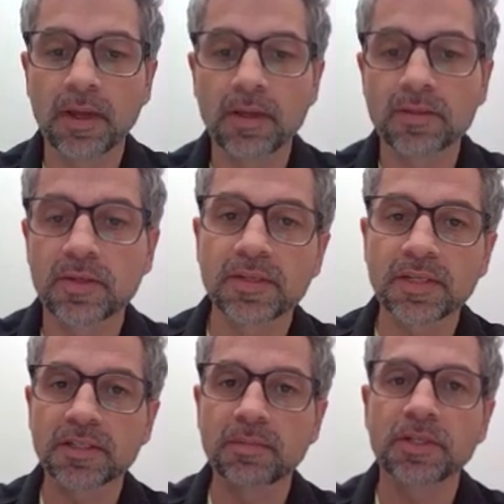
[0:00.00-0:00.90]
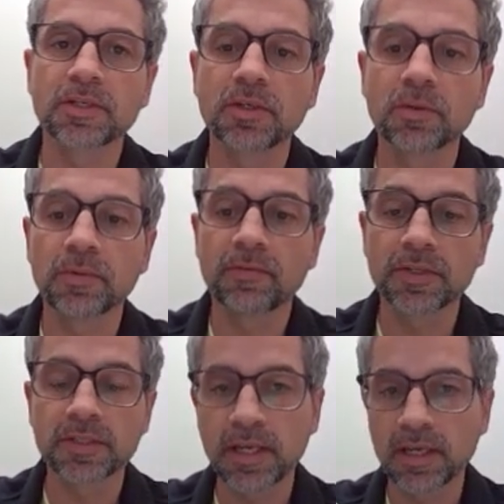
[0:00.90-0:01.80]
So this exhibition, if you're
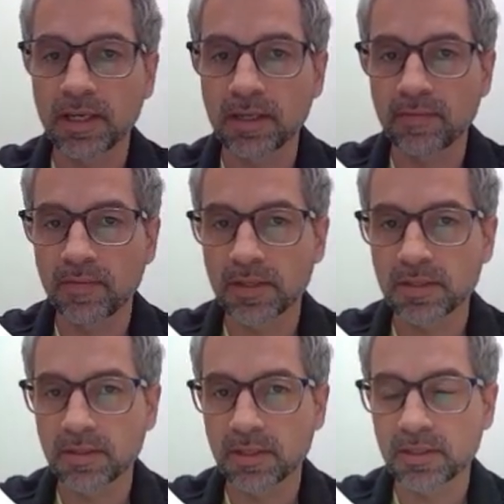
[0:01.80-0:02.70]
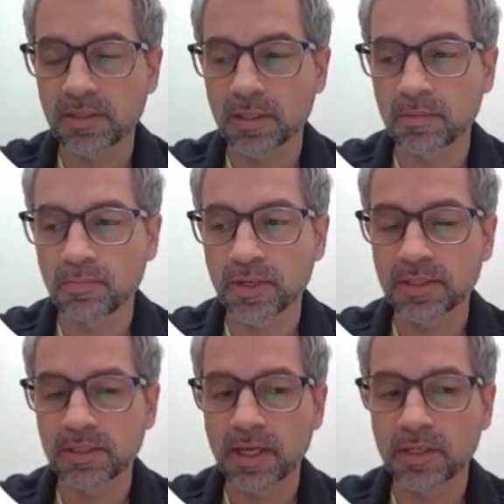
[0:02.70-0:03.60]
seeing it, this
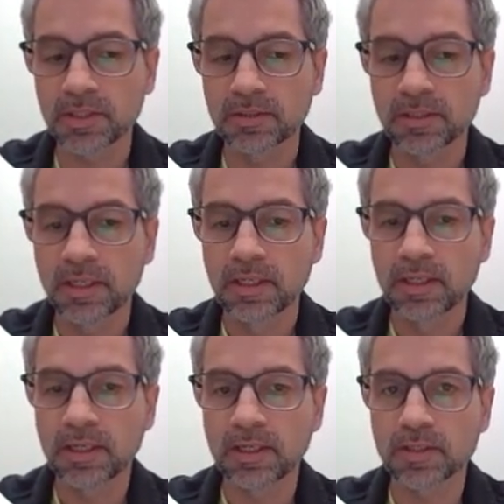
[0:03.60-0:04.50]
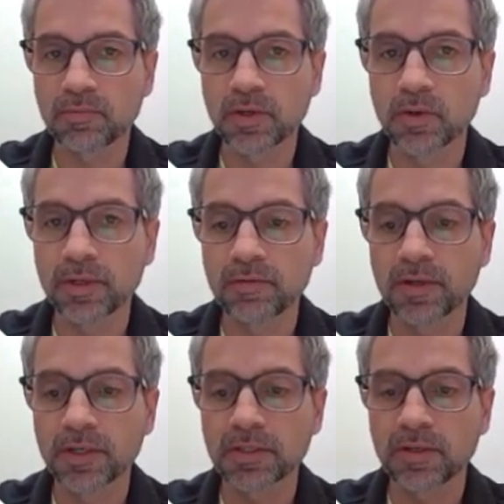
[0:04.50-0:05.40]
presentation, it's a recorded
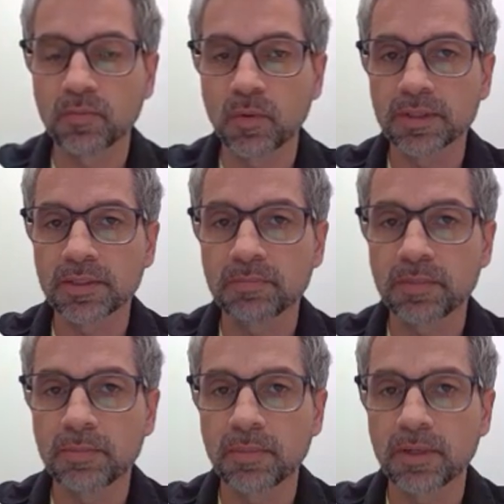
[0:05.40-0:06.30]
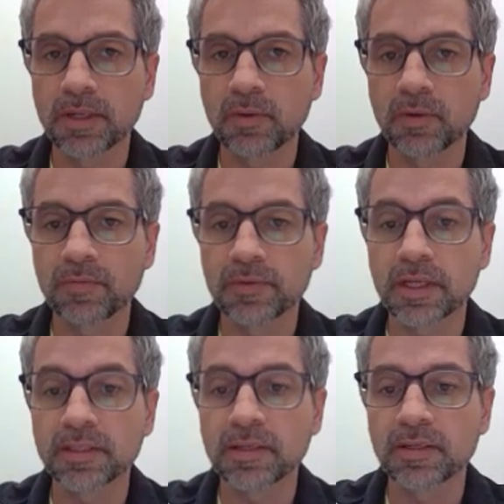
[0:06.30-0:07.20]
version of what people who have
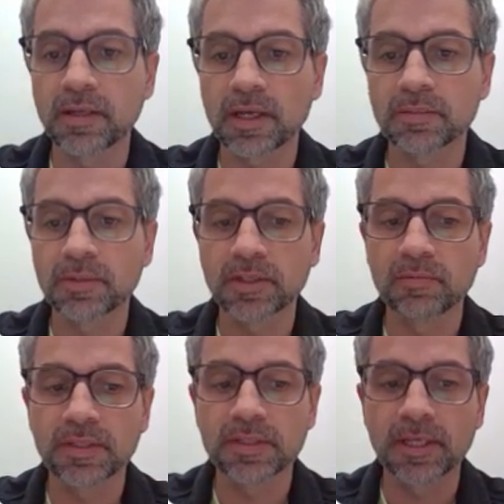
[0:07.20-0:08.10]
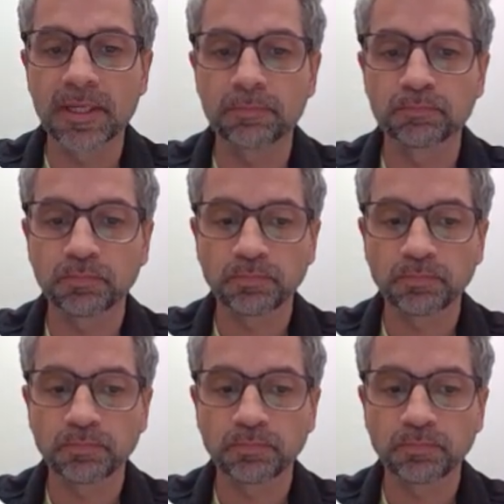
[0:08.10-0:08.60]
attended the exhibition have been seeing.